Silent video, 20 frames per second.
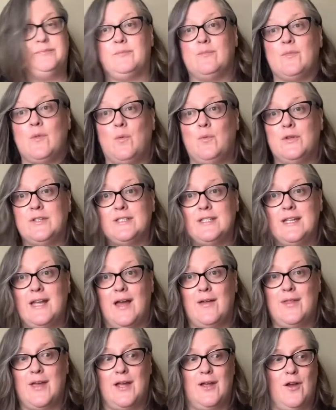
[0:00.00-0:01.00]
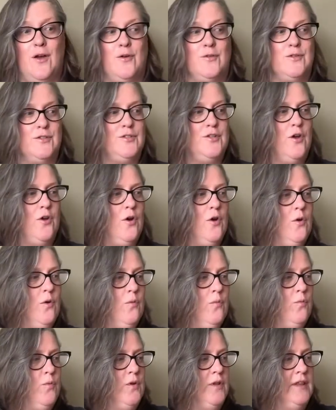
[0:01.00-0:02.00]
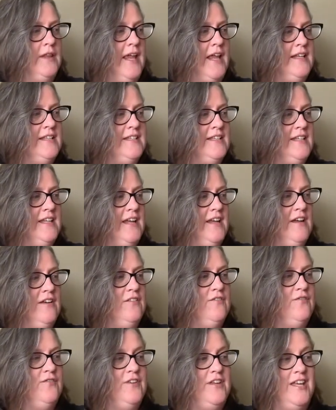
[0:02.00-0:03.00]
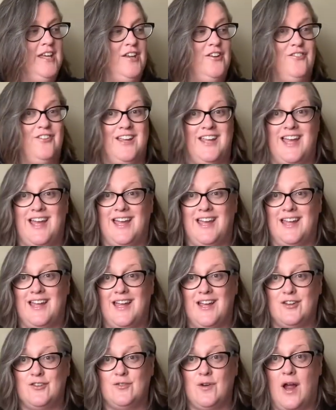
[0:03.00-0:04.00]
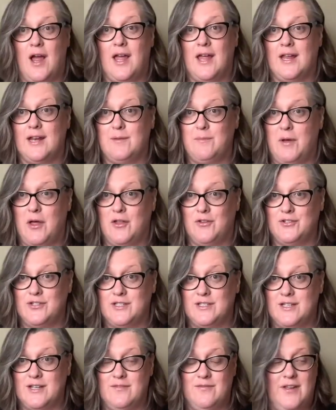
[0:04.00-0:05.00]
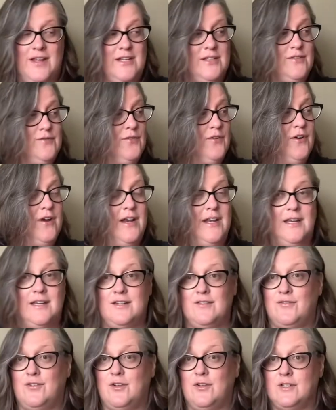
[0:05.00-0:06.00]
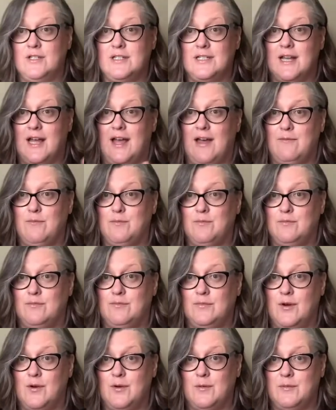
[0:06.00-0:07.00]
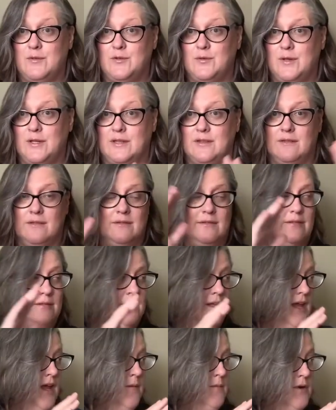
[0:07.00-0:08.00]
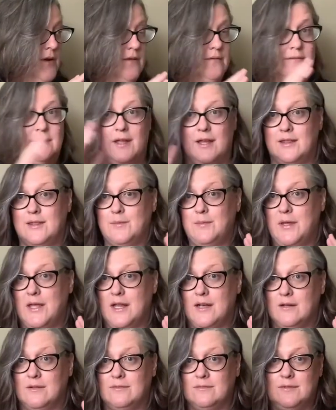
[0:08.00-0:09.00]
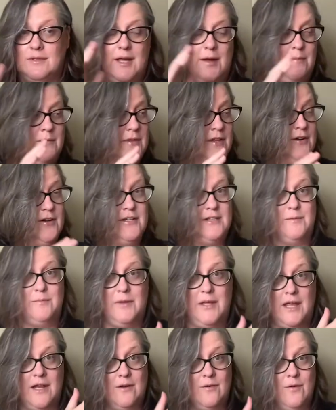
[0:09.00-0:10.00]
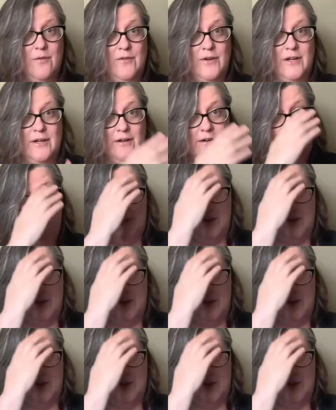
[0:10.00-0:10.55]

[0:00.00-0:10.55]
we'll see how that goes. So let's give Kyrie a try, and apologies in advance for any difficulties I have going between the camera and the piano. Okay. There is a piano over here, even though